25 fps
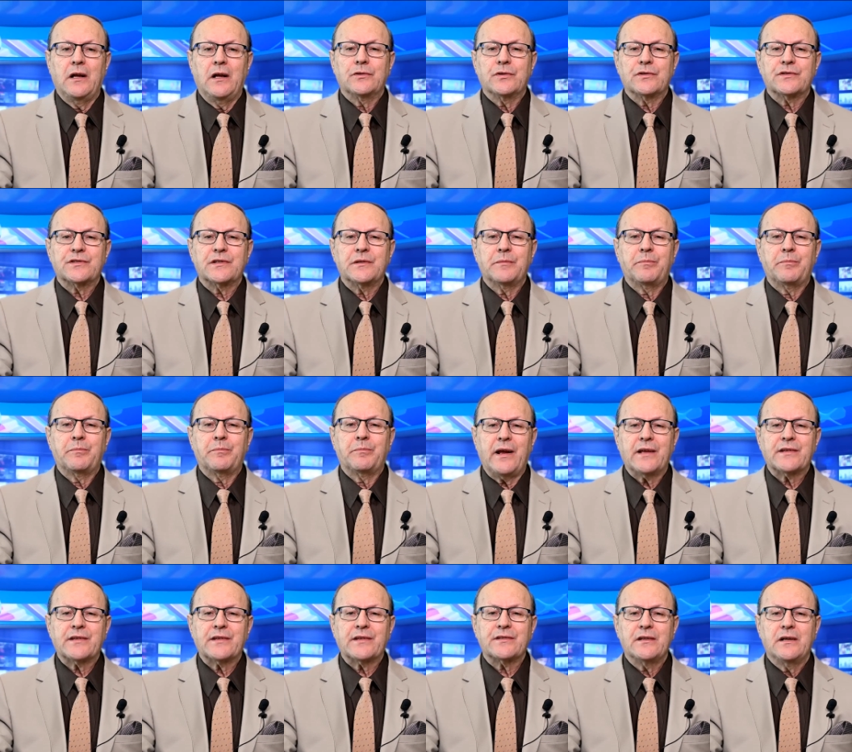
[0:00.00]
to
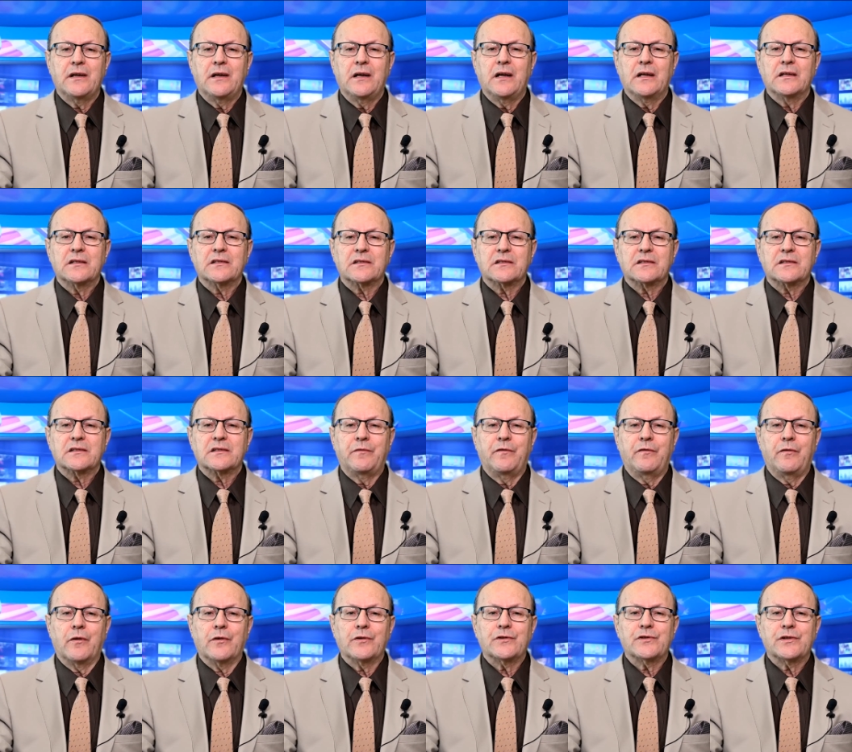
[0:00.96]
suppress
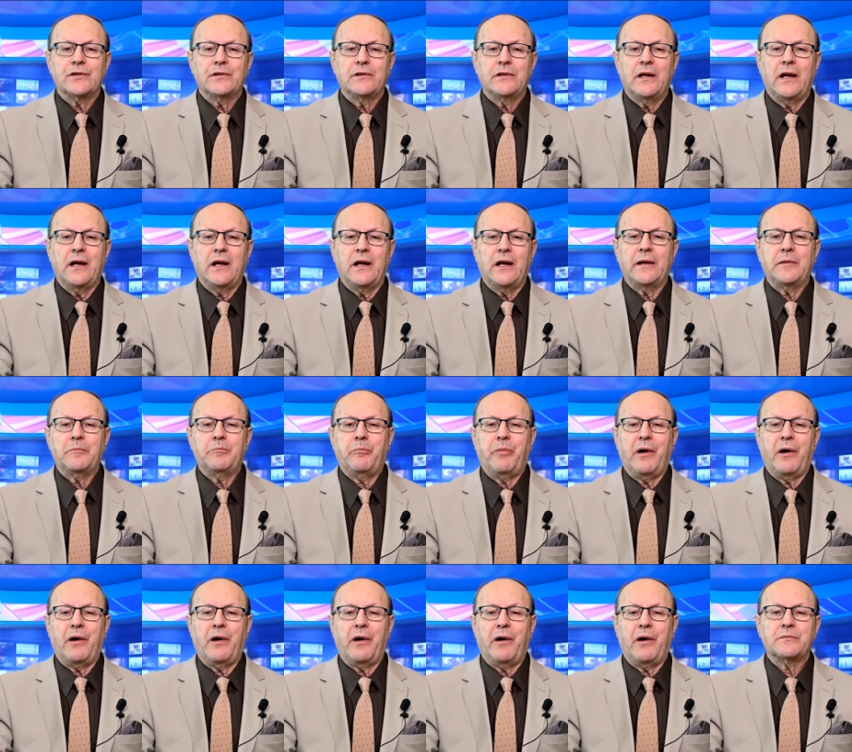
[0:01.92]
subversion and
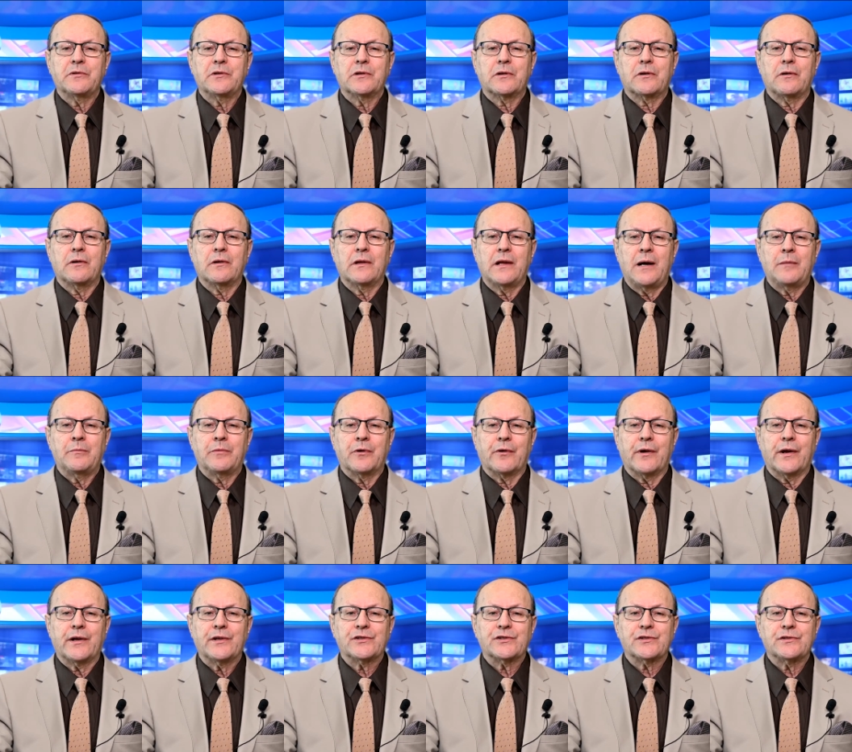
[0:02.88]
possible
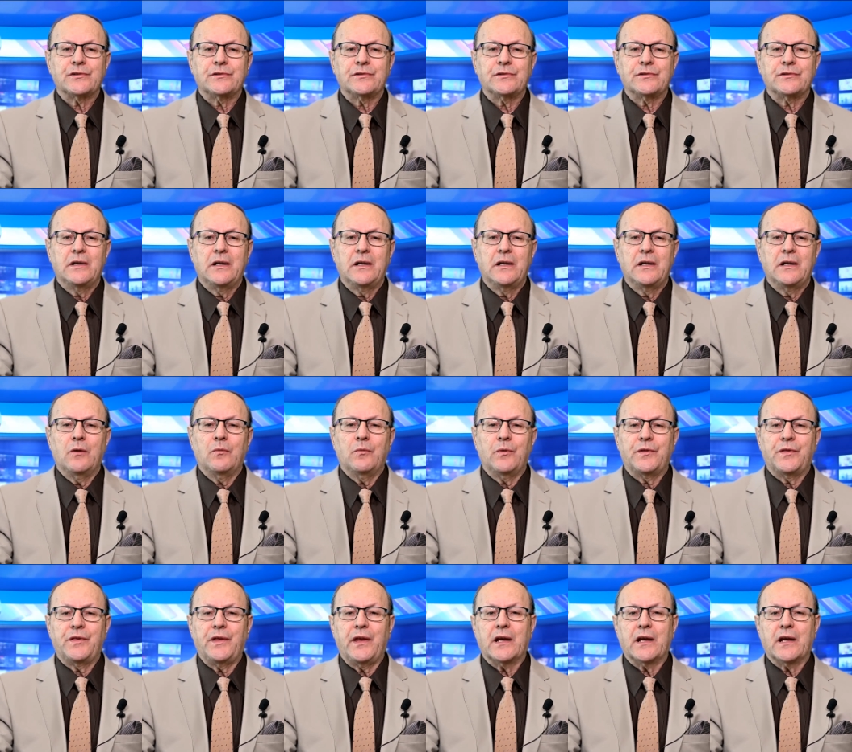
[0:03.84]
collaboration
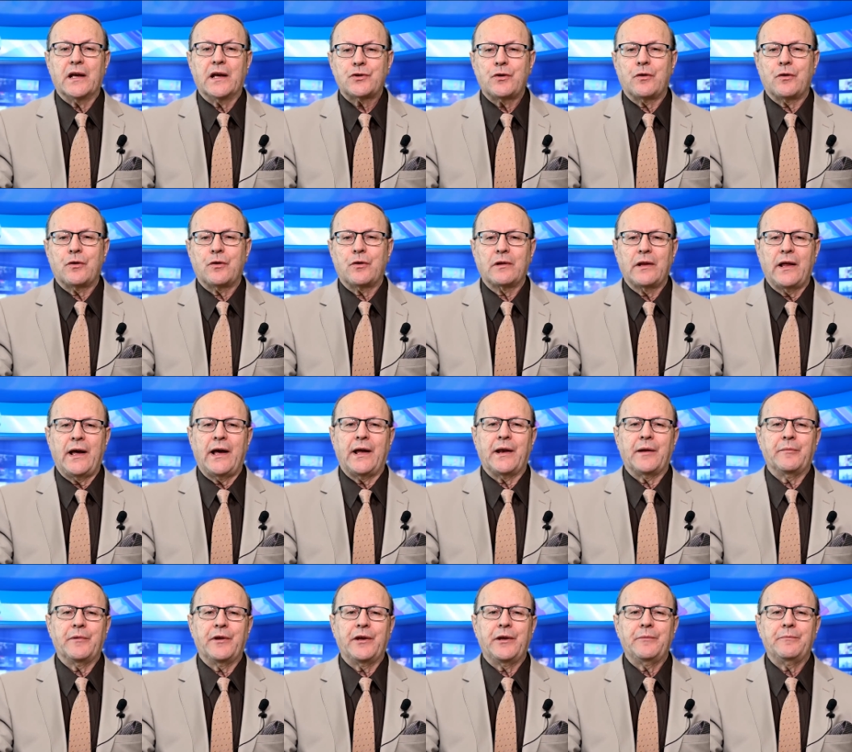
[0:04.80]
with the external
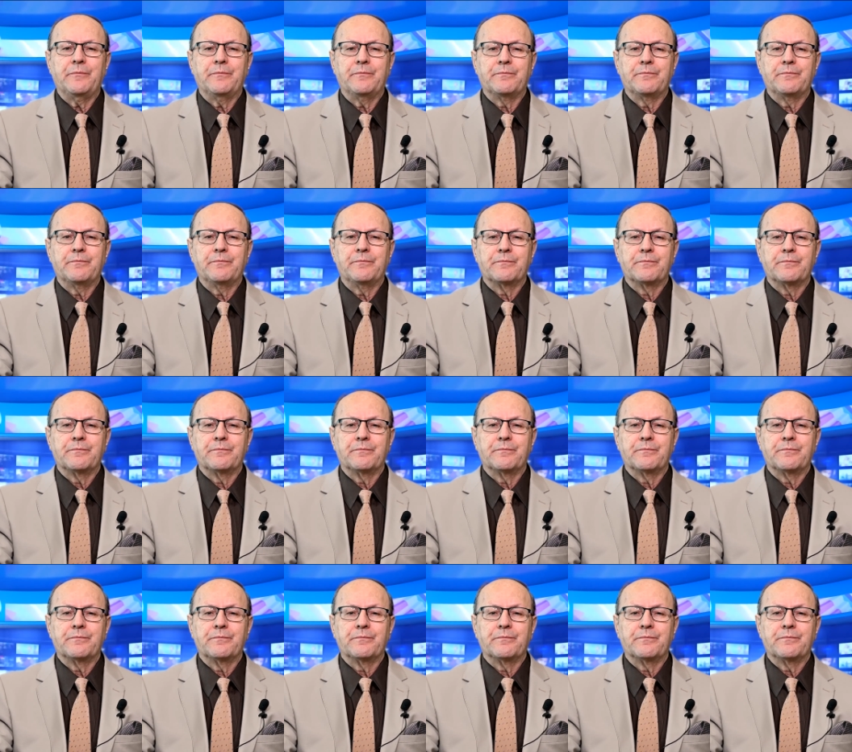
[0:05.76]
enemy.
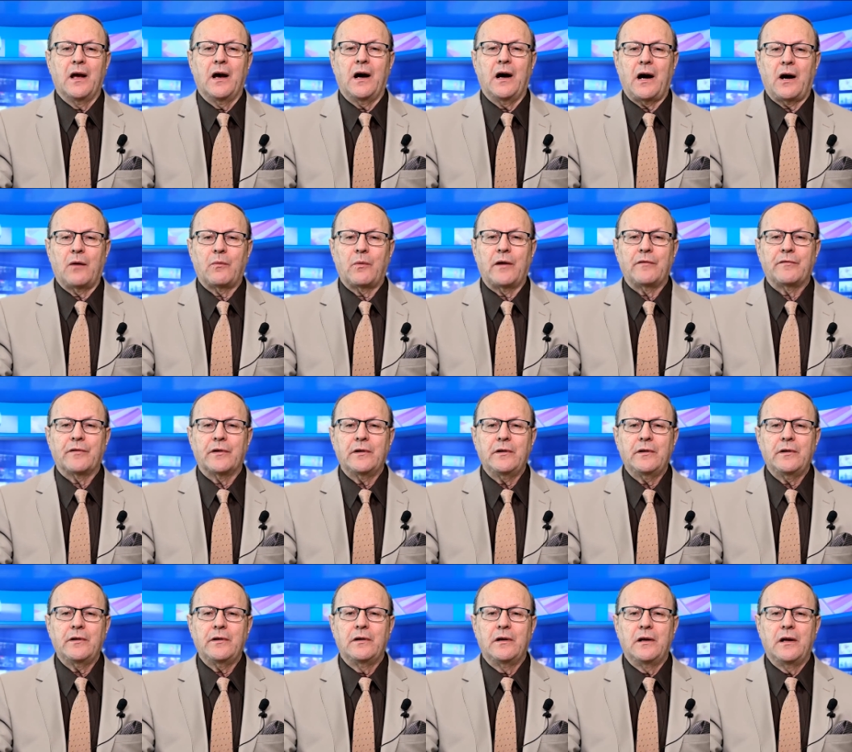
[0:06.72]

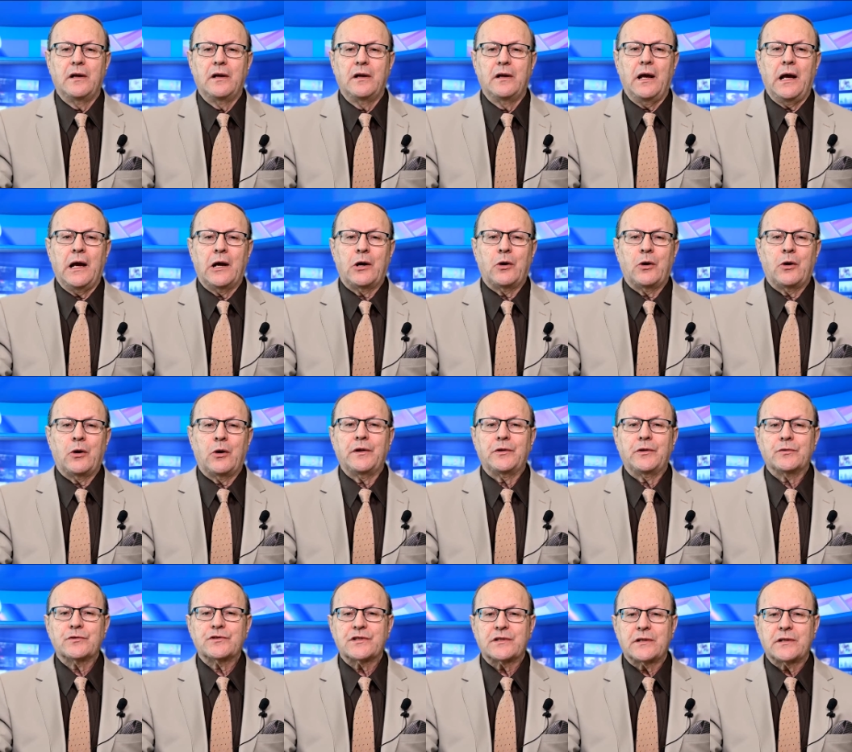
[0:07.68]
However, according
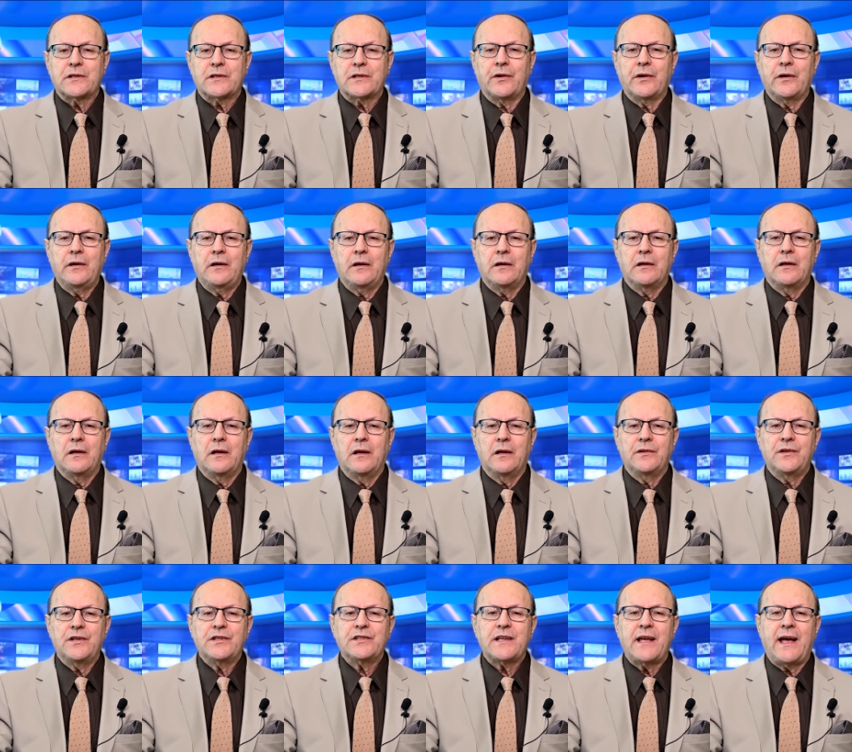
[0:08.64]
to Stoddard,
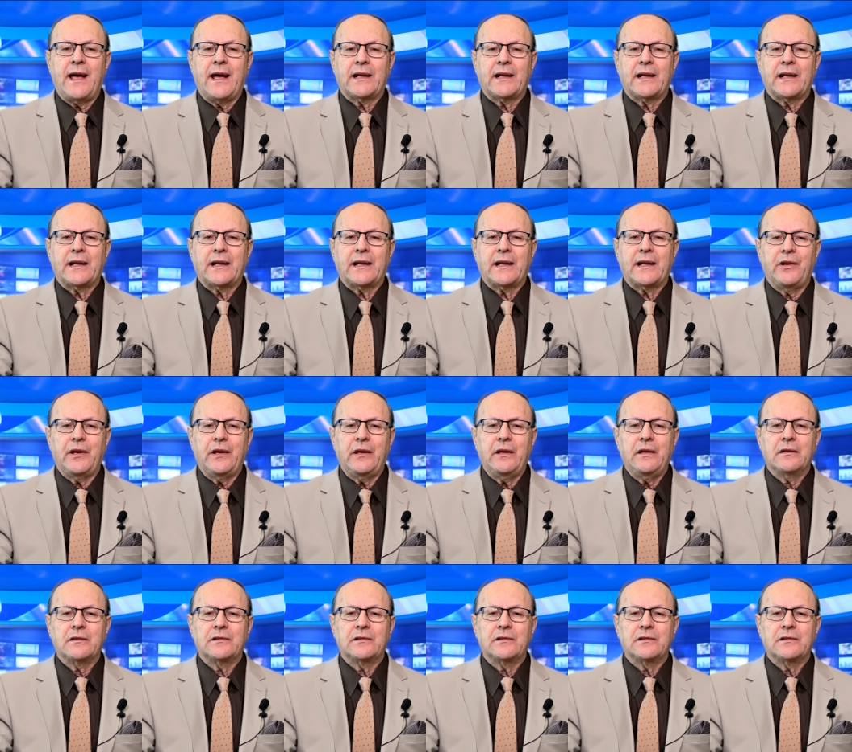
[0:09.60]
this
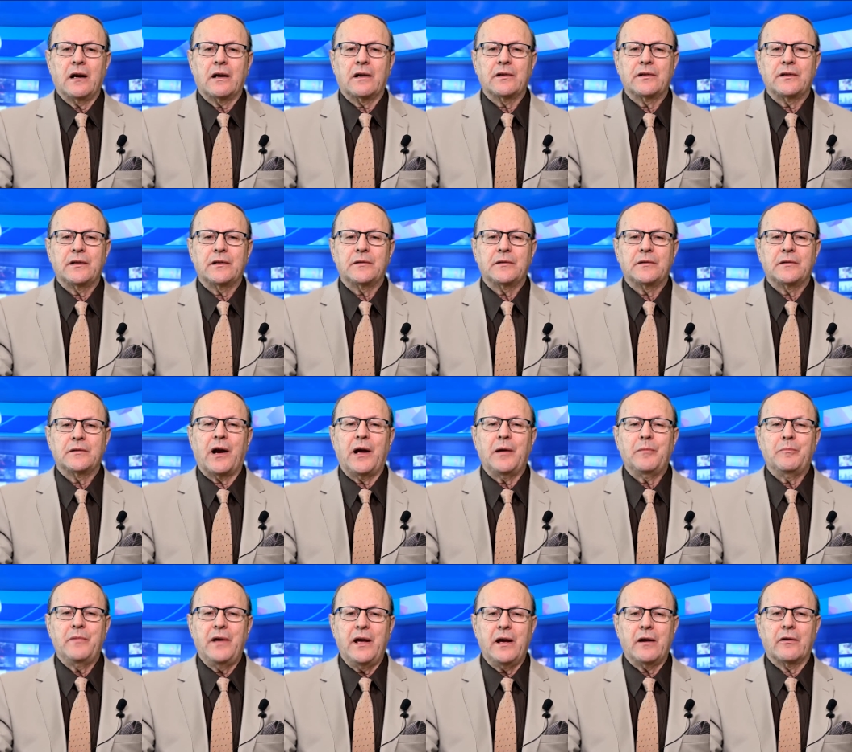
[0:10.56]
activity targeted
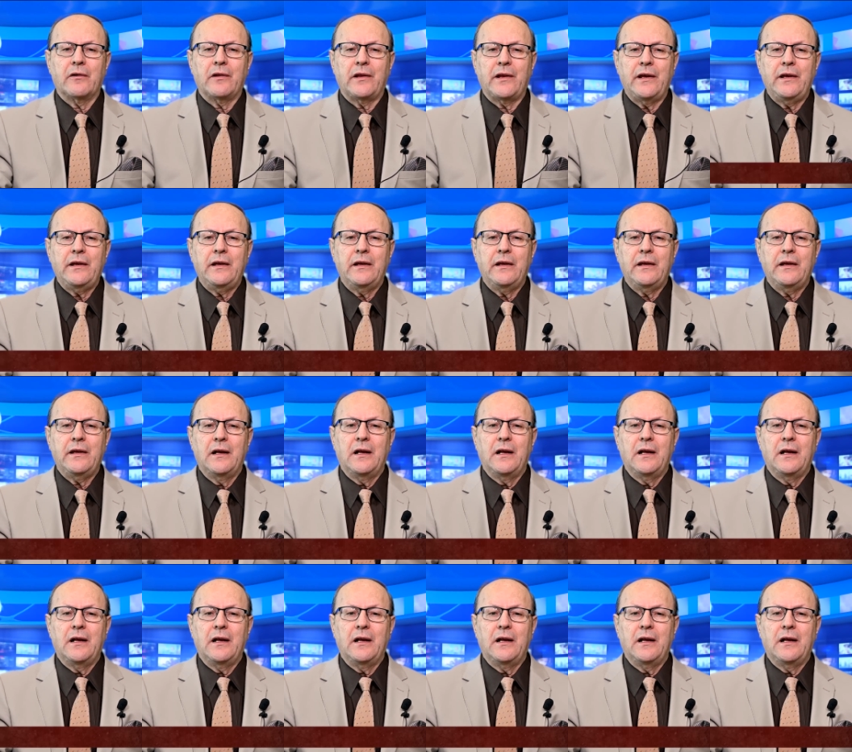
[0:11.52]
primarily